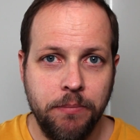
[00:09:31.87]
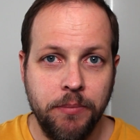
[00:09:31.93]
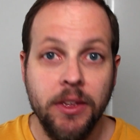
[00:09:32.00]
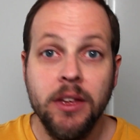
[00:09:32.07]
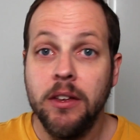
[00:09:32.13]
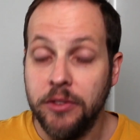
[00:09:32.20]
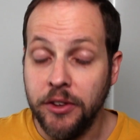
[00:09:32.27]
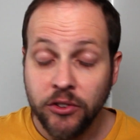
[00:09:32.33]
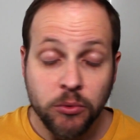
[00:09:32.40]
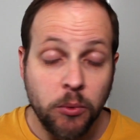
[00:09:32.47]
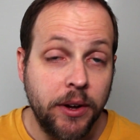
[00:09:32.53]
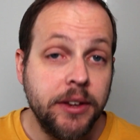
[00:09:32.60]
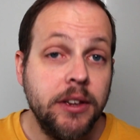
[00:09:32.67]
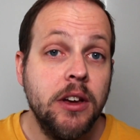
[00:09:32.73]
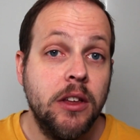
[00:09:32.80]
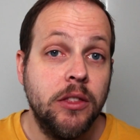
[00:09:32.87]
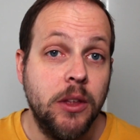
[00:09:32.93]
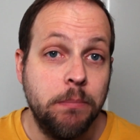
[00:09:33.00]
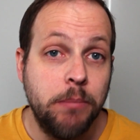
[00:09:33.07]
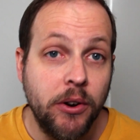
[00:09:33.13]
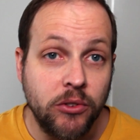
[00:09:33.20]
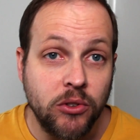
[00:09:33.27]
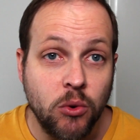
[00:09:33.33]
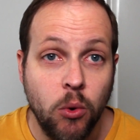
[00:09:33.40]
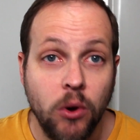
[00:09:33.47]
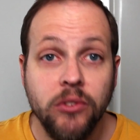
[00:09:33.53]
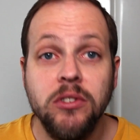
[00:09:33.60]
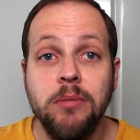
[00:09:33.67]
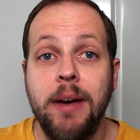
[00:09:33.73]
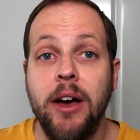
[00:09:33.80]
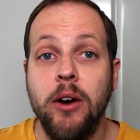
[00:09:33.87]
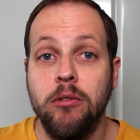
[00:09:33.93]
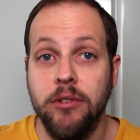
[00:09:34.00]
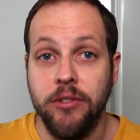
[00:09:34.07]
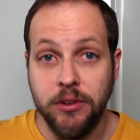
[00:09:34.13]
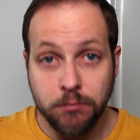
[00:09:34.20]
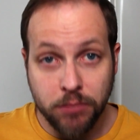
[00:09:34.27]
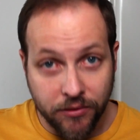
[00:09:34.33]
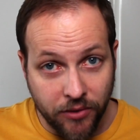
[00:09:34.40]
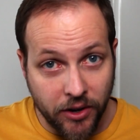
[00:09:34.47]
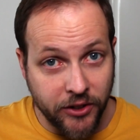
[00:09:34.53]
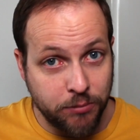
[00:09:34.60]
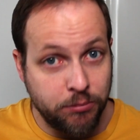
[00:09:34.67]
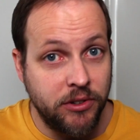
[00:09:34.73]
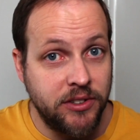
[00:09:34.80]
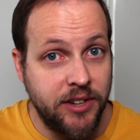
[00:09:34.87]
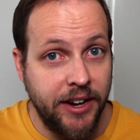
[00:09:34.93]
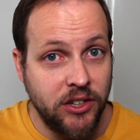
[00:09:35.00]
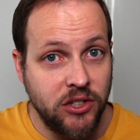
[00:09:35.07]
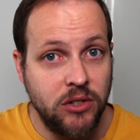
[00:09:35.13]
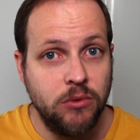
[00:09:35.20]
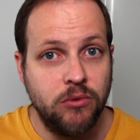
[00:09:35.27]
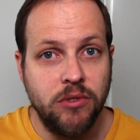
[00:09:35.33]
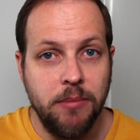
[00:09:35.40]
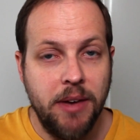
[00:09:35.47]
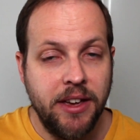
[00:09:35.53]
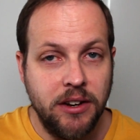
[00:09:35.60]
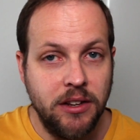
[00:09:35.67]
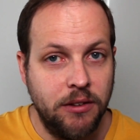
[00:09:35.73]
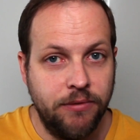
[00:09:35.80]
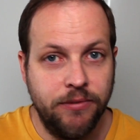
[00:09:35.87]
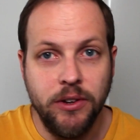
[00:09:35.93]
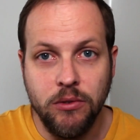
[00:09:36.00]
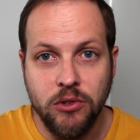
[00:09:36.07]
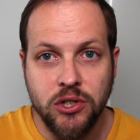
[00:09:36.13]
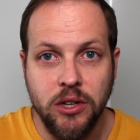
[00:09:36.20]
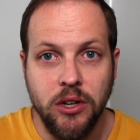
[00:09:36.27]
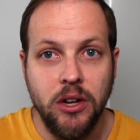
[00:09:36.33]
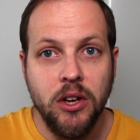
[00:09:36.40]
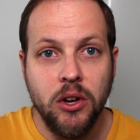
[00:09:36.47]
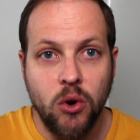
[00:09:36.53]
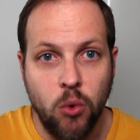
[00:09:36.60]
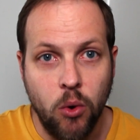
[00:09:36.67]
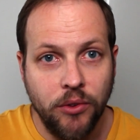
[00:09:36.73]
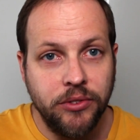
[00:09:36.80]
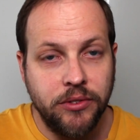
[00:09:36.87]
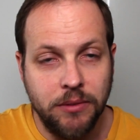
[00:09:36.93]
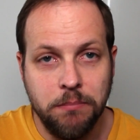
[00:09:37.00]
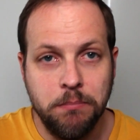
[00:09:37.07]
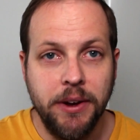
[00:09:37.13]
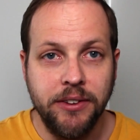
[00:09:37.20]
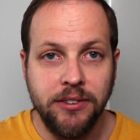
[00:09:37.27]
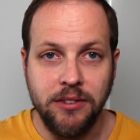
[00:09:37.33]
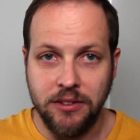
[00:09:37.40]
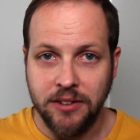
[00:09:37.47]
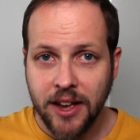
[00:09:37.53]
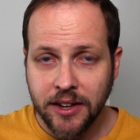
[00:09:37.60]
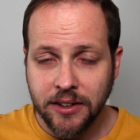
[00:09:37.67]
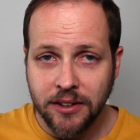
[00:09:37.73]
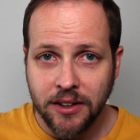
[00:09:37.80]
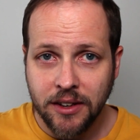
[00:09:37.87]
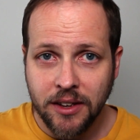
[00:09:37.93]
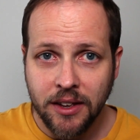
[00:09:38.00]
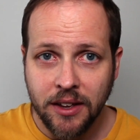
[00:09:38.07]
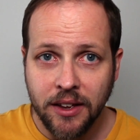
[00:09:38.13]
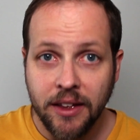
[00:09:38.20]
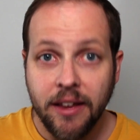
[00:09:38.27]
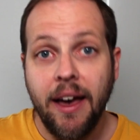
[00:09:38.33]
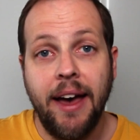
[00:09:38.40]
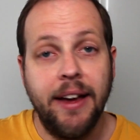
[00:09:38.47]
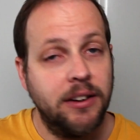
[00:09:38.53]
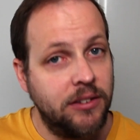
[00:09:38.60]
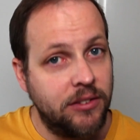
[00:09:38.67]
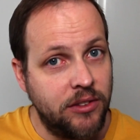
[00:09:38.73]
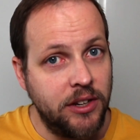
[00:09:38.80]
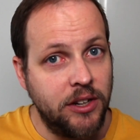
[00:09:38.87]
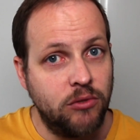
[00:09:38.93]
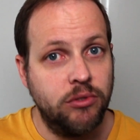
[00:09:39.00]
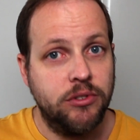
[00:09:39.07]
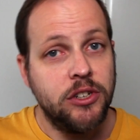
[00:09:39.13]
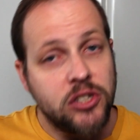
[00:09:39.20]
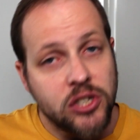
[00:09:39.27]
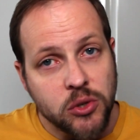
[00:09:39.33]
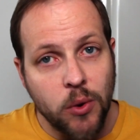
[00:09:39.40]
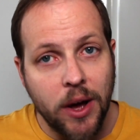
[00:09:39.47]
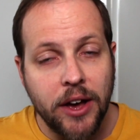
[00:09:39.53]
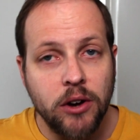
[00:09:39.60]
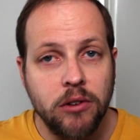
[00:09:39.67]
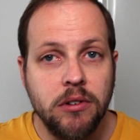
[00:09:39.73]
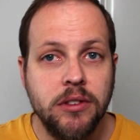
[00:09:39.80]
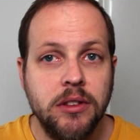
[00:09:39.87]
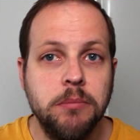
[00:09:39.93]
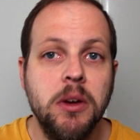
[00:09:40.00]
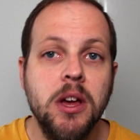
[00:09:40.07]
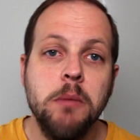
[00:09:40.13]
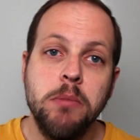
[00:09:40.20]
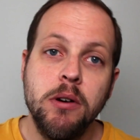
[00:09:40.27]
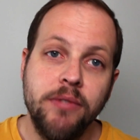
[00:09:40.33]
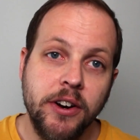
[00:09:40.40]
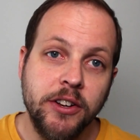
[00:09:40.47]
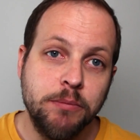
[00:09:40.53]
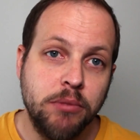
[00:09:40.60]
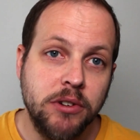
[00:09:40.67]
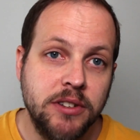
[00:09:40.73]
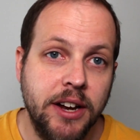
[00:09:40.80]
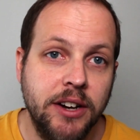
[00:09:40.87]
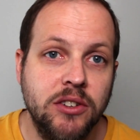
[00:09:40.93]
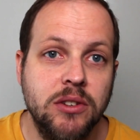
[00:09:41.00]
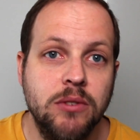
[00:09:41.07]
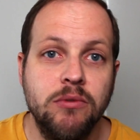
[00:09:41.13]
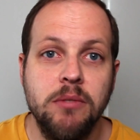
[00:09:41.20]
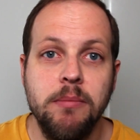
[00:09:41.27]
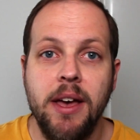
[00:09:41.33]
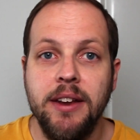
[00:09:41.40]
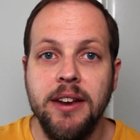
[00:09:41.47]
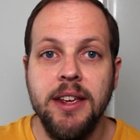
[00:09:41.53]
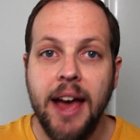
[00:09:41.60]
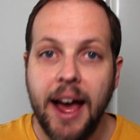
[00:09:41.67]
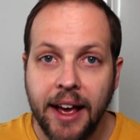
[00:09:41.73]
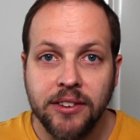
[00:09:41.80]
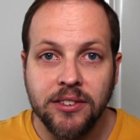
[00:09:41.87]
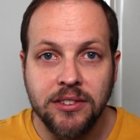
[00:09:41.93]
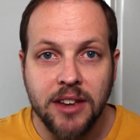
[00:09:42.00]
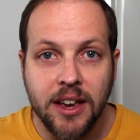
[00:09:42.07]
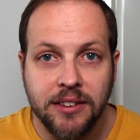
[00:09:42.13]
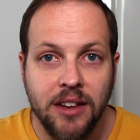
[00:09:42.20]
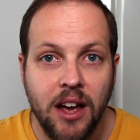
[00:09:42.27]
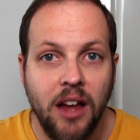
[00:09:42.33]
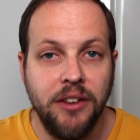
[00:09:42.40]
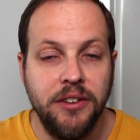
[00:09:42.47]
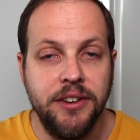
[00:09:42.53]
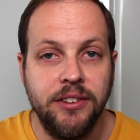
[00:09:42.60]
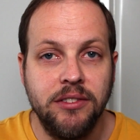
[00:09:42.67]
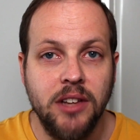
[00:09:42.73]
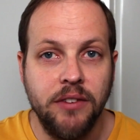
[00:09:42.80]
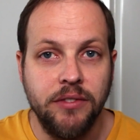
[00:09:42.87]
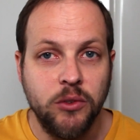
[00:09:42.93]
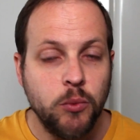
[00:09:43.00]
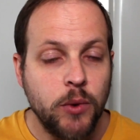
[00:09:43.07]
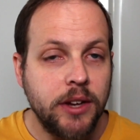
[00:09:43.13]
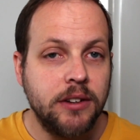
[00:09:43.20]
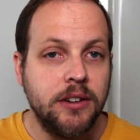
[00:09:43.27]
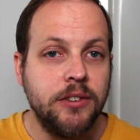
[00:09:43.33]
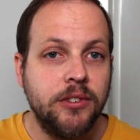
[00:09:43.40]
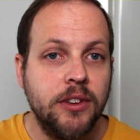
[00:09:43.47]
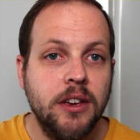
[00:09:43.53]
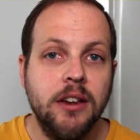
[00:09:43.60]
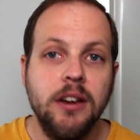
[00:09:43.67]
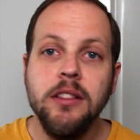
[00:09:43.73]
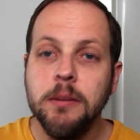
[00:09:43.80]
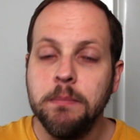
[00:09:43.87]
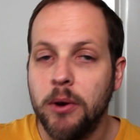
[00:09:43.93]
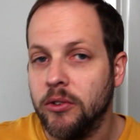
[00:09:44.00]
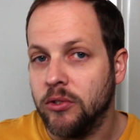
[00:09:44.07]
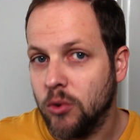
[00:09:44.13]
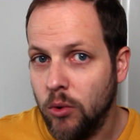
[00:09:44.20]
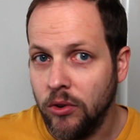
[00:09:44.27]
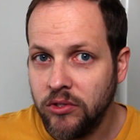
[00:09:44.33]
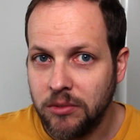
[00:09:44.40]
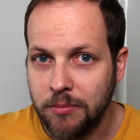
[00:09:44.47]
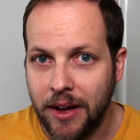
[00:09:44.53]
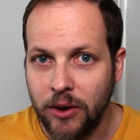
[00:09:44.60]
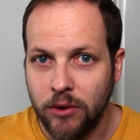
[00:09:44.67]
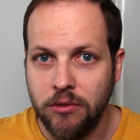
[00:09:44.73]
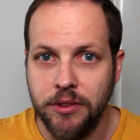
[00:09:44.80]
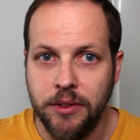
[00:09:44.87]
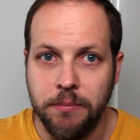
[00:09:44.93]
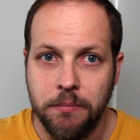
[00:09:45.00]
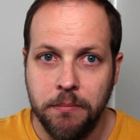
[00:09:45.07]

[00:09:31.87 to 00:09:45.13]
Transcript: This way, the post-quantum algorithm provides protection from any future quantum-based attack, and the traditional algorithm provides protection from any as-yet undiscovered weakness in the post-quantum algorithm.